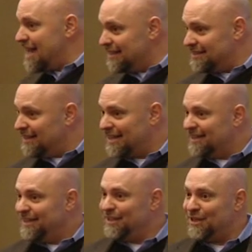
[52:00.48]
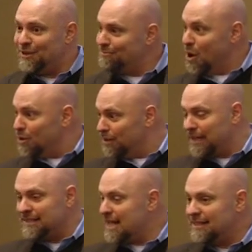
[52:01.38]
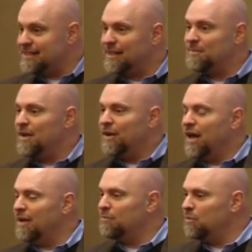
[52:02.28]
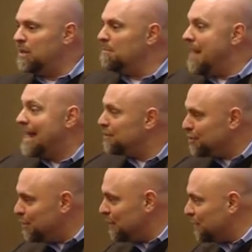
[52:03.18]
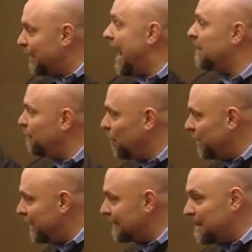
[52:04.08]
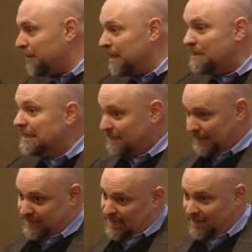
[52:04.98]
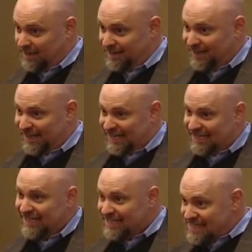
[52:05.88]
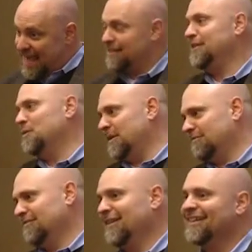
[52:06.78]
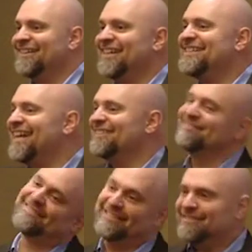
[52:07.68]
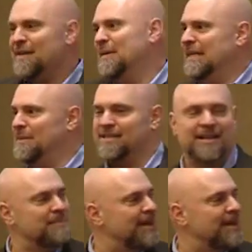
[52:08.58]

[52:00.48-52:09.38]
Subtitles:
not in, Oklahoma. That's not in some Massachusetts or California, some other hippy-dippy state, right? Excuse me. All right, hippy-dippy's not a